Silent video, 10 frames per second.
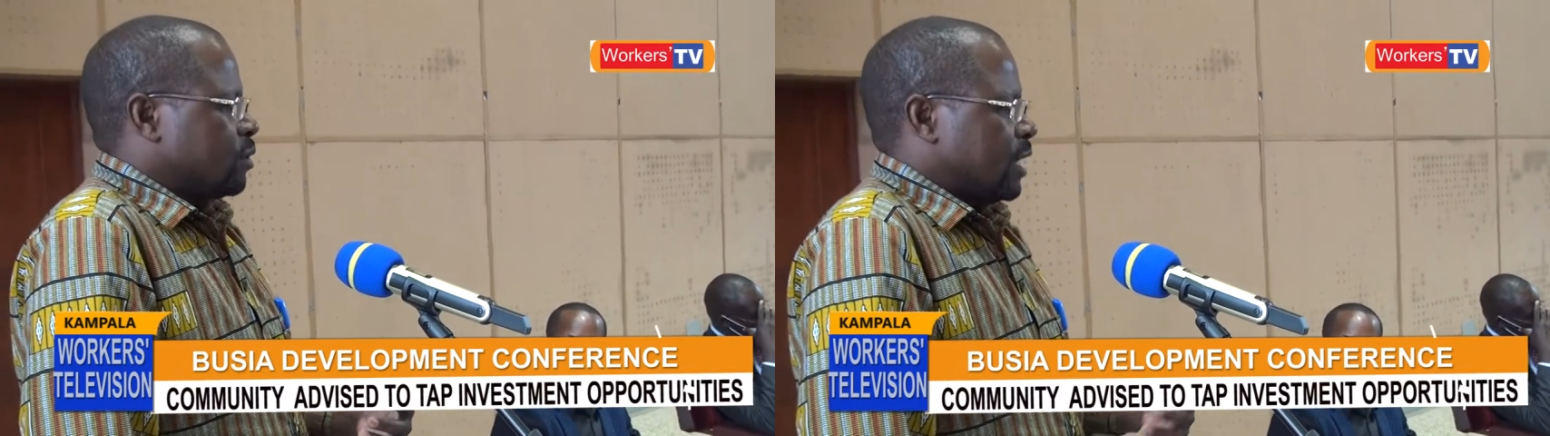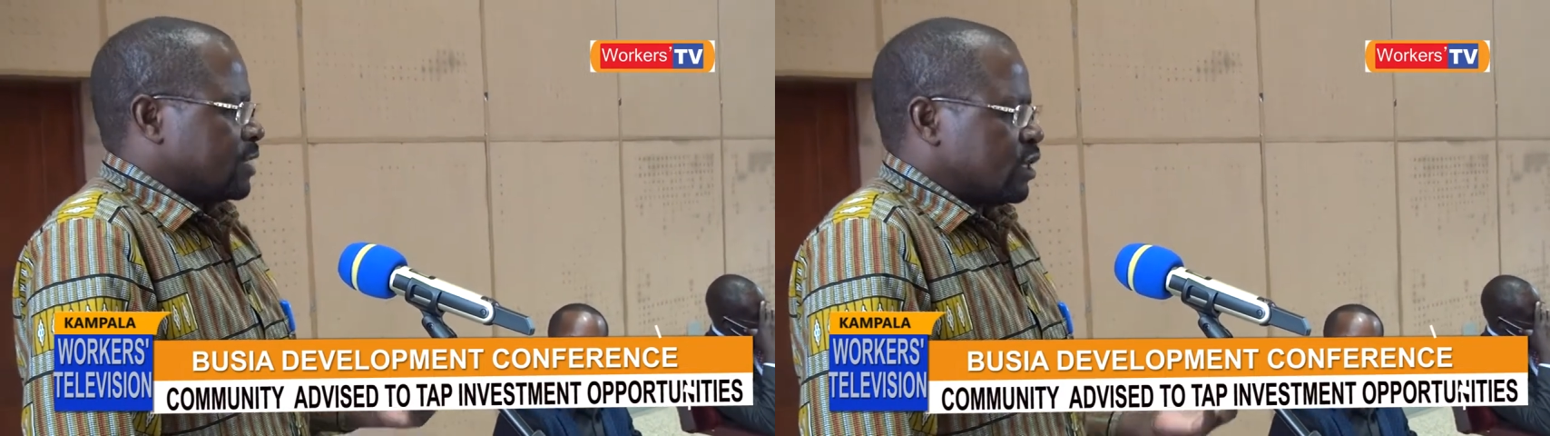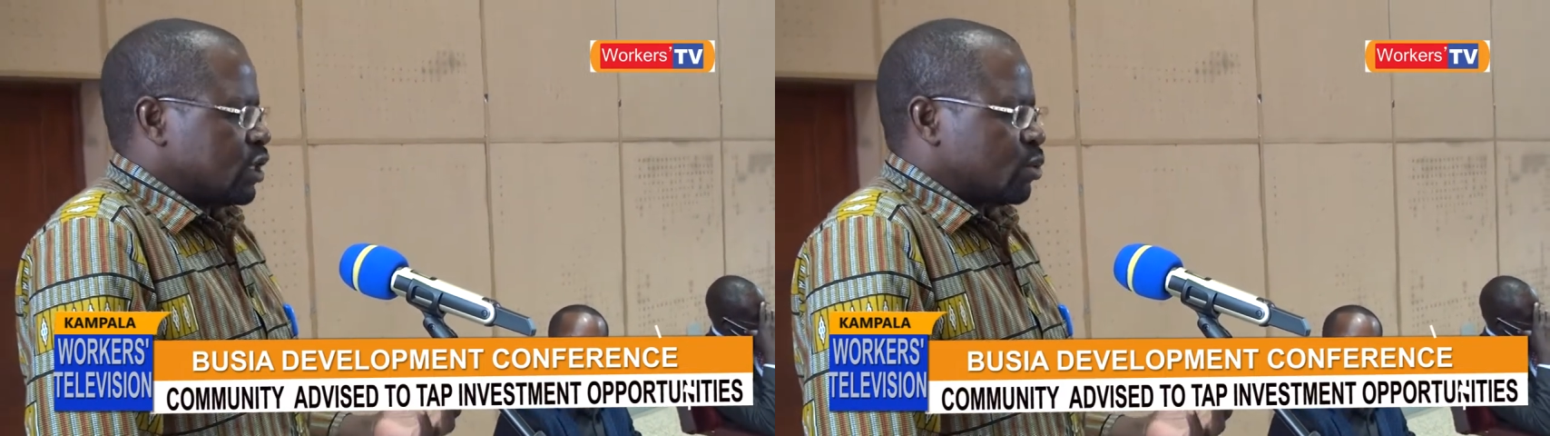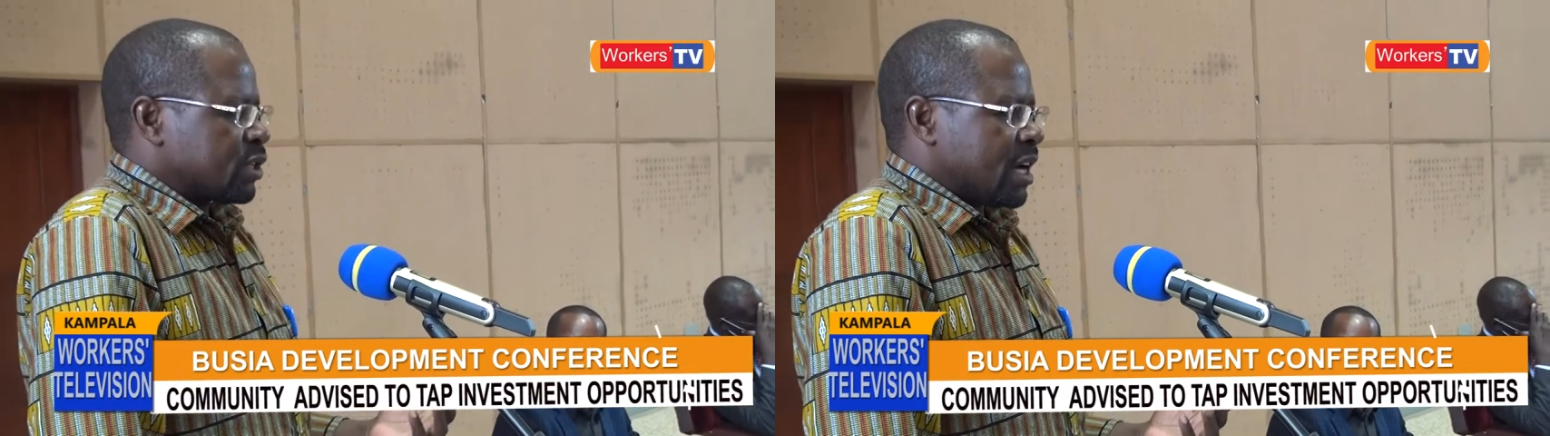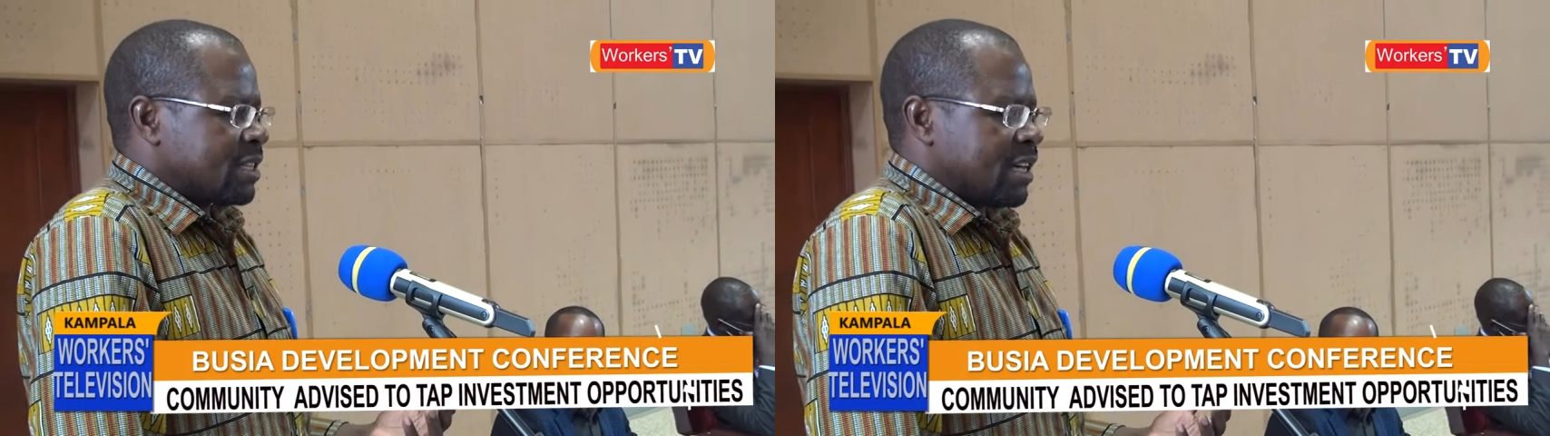Does the
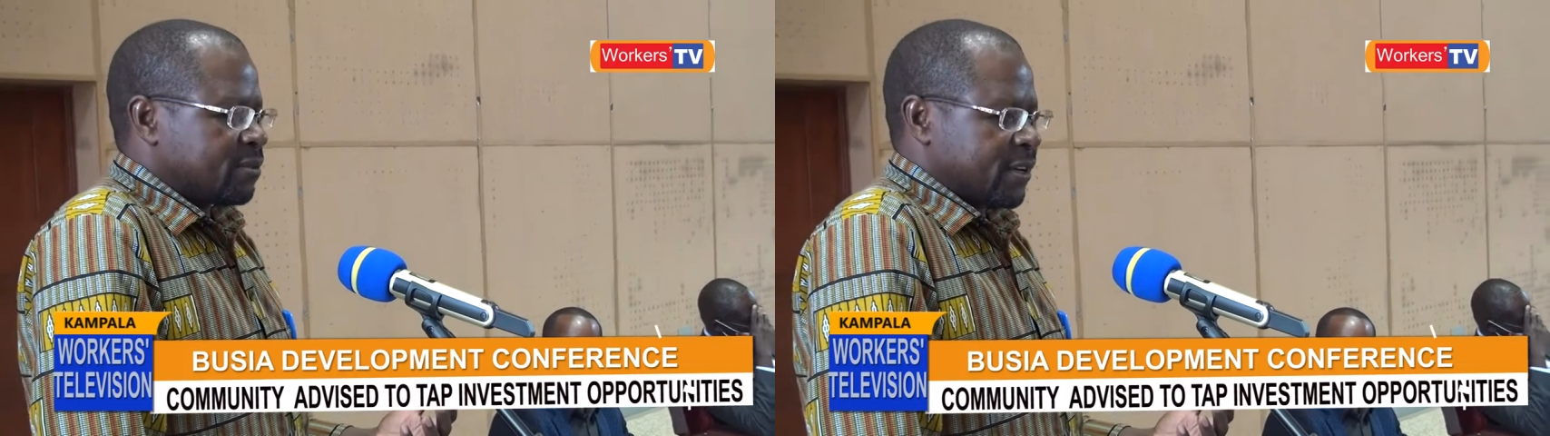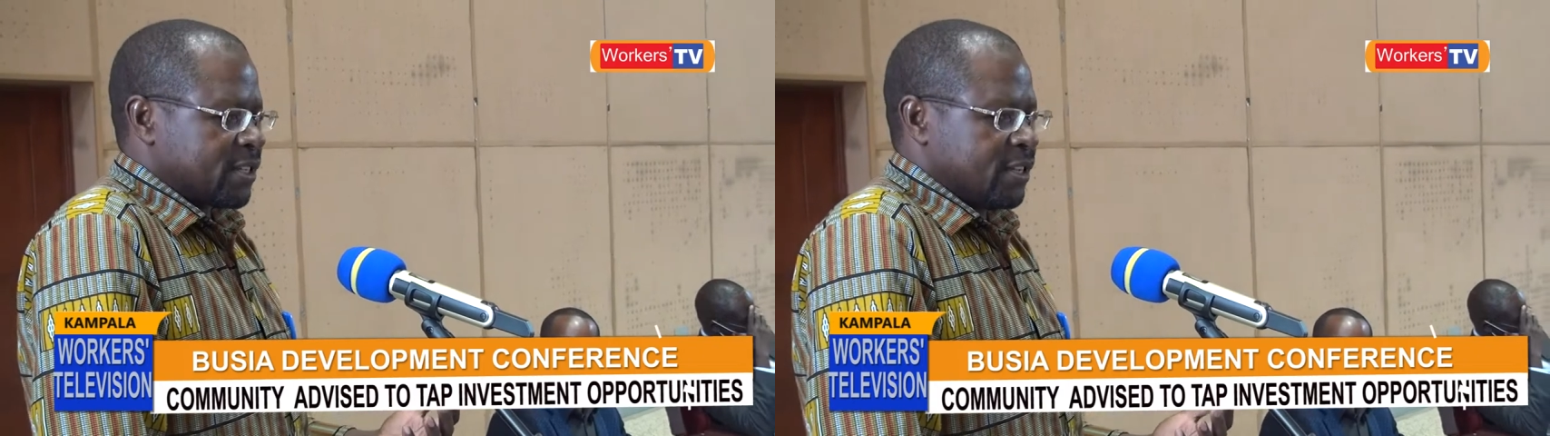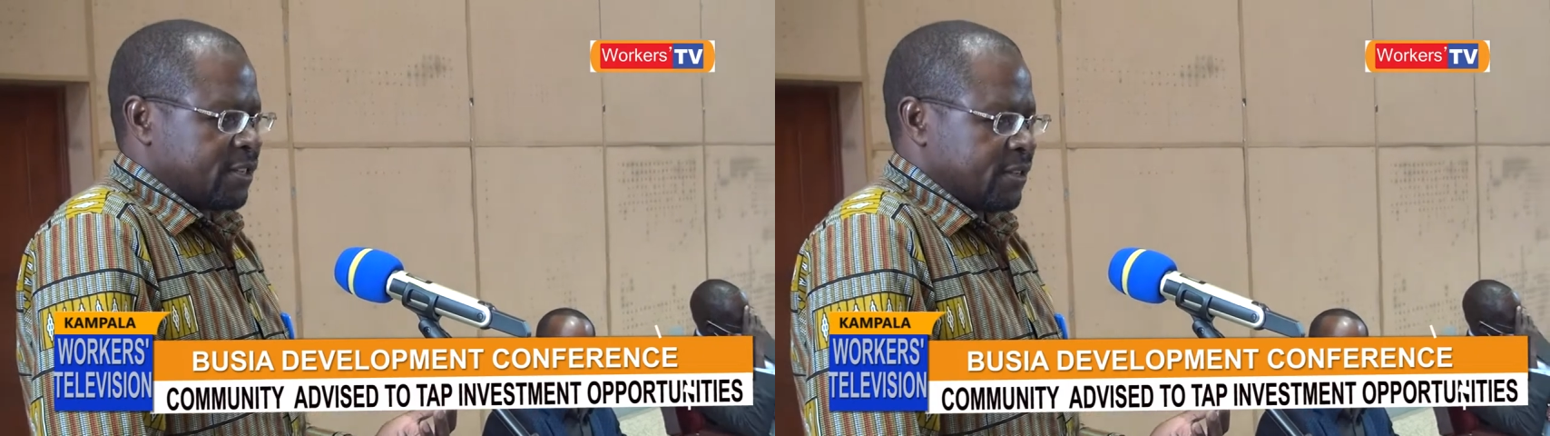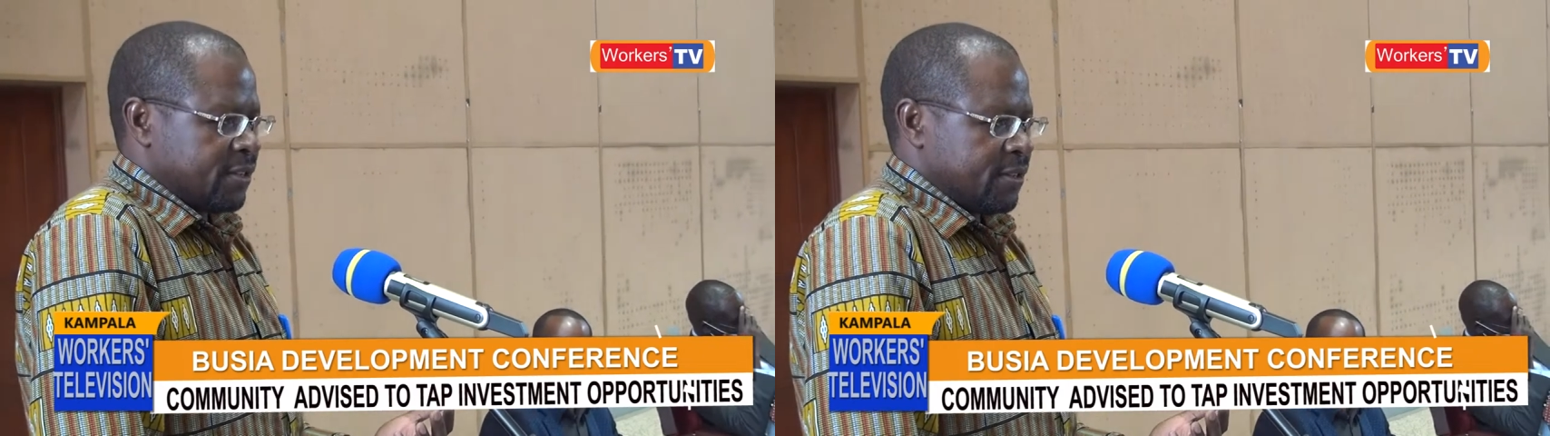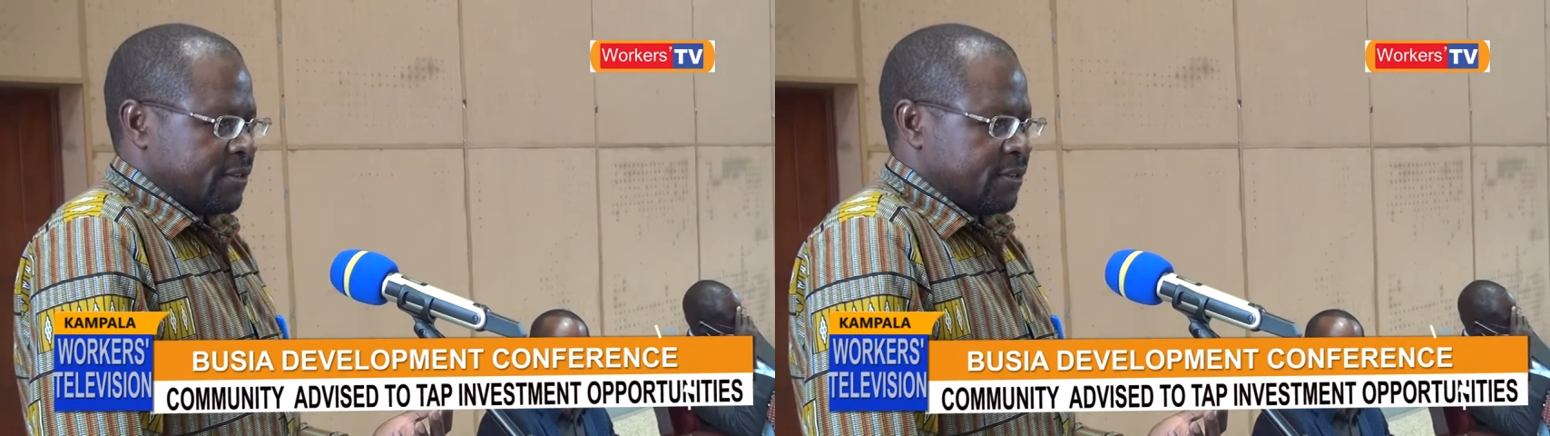district have that facility?